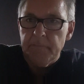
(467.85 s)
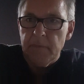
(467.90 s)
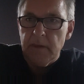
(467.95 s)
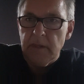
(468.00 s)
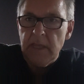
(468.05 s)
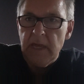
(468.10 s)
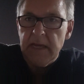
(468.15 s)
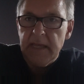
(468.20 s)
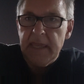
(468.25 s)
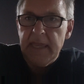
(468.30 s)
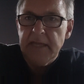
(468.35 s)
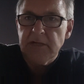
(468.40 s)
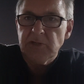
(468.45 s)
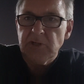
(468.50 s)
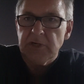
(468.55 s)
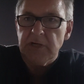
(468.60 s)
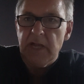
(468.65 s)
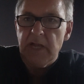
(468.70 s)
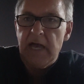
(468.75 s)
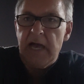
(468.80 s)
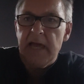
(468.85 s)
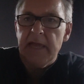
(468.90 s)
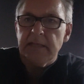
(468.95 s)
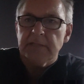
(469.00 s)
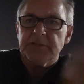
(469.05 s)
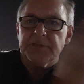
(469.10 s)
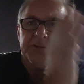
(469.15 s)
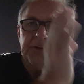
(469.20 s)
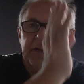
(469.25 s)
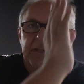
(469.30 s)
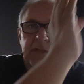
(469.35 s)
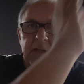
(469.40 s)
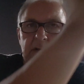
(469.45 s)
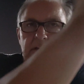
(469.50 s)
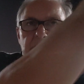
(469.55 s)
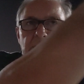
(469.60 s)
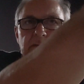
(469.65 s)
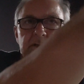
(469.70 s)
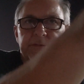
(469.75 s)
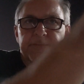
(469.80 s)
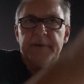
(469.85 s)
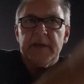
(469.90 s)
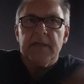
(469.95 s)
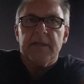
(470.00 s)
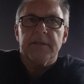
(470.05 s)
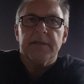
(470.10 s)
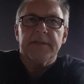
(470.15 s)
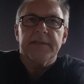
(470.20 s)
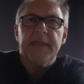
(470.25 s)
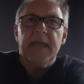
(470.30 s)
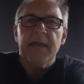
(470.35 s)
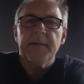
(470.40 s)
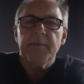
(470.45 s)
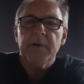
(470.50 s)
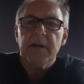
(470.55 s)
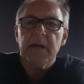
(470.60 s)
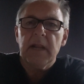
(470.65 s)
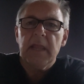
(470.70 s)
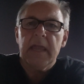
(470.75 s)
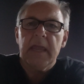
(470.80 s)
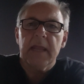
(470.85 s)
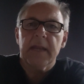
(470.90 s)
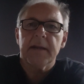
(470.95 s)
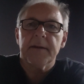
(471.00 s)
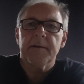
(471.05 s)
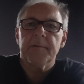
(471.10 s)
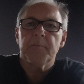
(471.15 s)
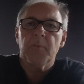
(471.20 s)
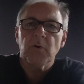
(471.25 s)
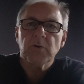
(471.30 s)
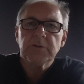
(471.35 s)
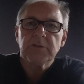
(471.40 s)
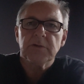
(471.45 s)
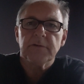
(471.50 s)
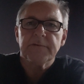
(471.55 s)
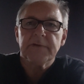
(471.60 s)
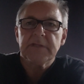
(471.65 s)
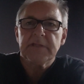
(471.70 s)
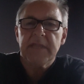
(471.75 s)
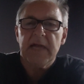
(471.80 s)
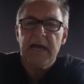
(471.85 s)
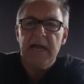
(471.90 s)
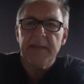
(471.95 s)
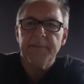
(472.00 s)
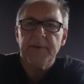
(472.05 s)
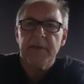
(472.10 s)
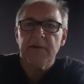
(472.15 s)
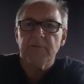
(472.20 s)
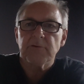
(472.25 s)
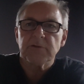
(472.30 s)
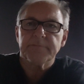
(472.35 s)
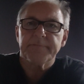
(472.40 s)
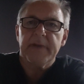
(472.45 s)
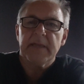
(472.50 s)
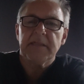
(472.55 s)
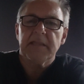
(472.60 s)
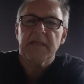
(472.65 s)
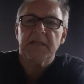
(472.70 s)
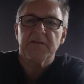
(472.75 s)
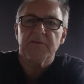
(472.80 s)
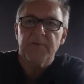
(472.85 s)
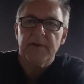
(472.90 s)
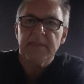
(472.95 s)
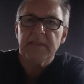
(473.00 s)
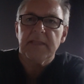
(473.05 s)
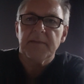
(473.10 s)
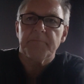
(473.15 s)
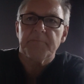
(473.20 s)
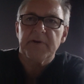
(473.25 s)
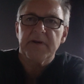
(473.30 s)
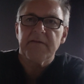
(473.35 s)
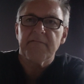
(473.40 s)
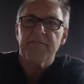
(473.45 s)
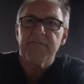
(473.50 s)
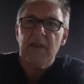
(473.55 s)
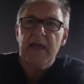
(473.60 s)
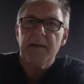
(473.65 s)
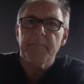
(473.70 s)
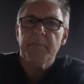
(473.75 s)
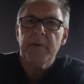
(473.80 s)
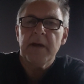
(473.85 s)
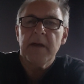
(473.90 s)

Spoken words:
Young Asian guy straight across me at the table, and most of the time he was betting 20 pre-flop,